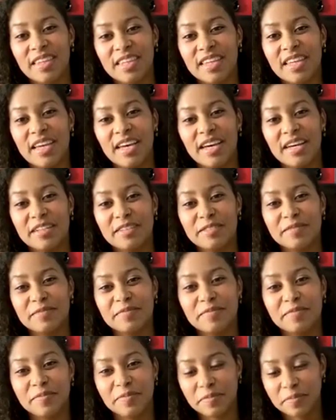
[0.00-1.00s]

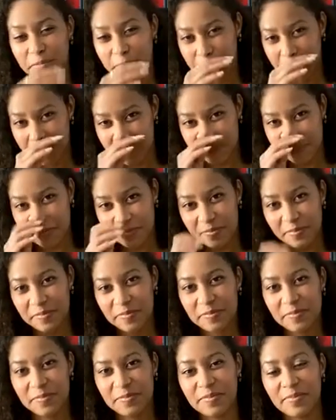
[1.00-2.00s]

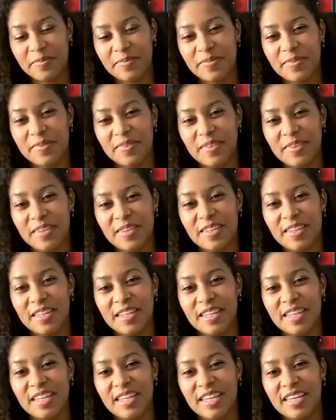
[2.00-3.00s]

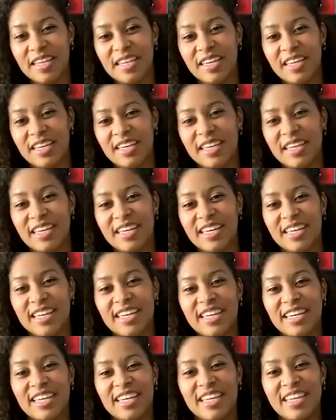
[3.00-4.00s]

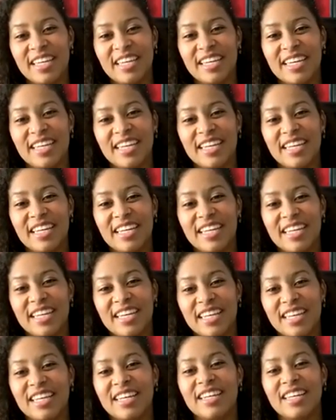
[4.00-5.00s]

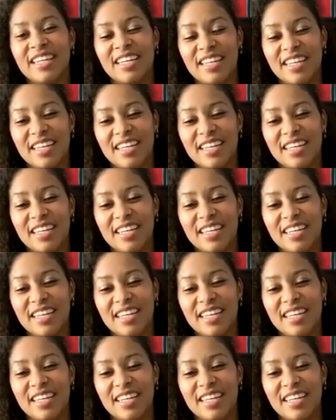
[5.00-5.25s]
This person isn't speaking.